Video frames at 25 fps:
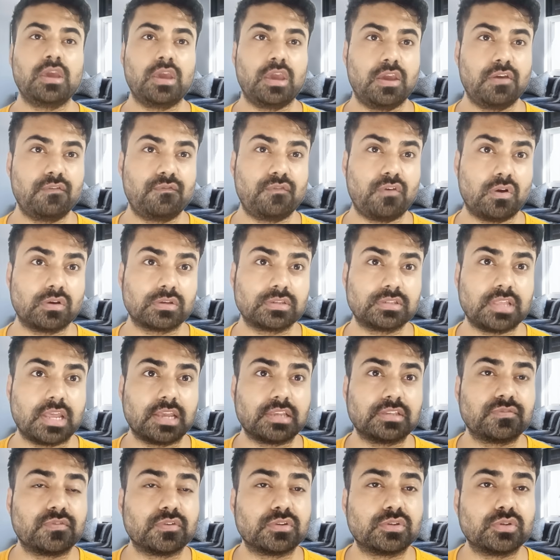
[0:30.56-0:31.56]
Hey folks,
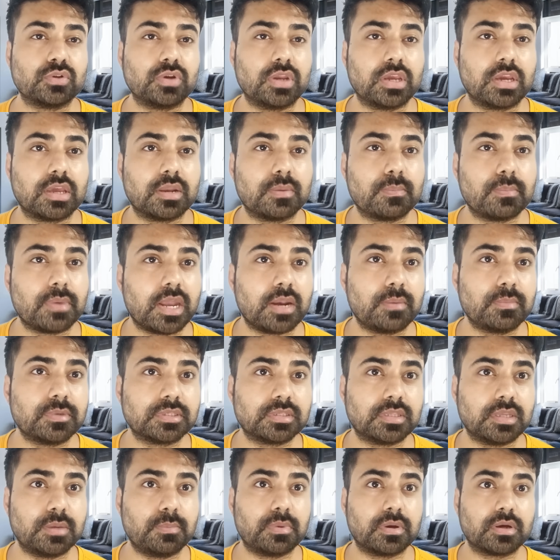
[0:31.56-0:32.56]
thanks for tuning in. My name is
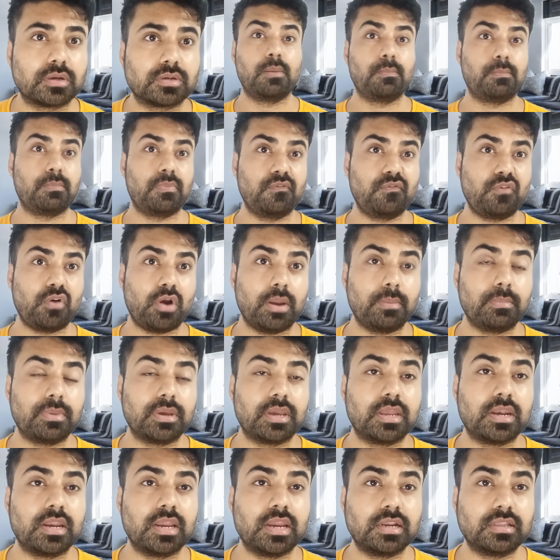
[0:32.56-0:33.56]
Deepak. Before I
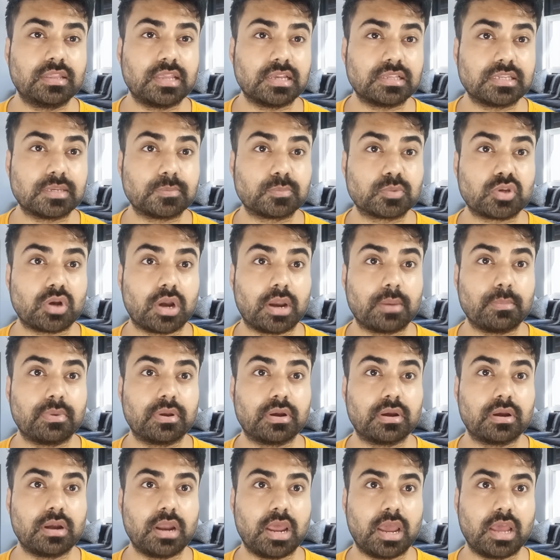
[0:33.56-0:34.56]
begin, hit that subscribe
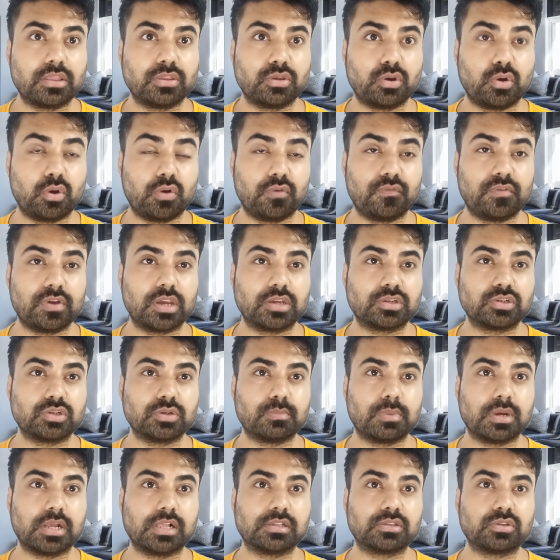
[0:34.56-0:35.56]
button and the
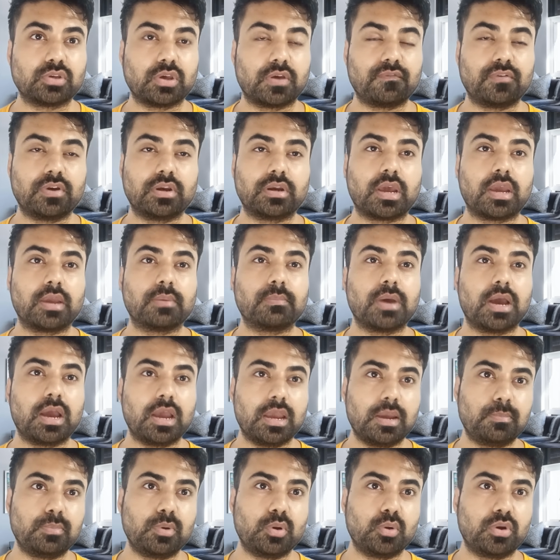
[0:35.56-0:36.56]
notification bell so every time
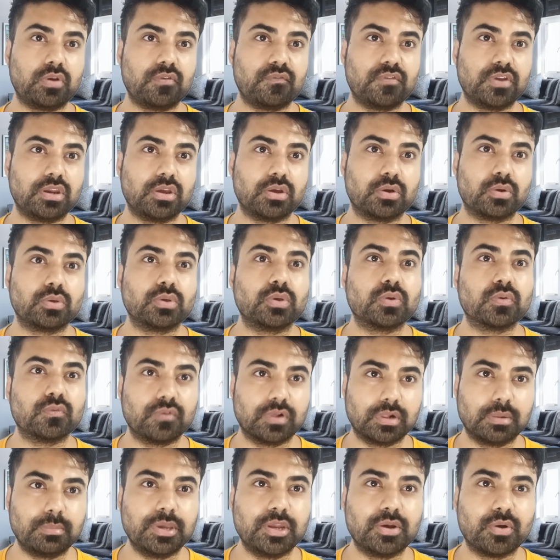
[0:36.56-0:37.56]
I upload a video, you
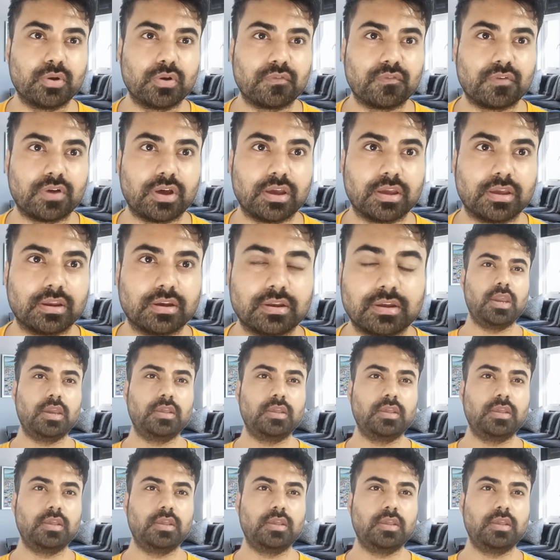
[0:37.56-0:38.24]
will be notified.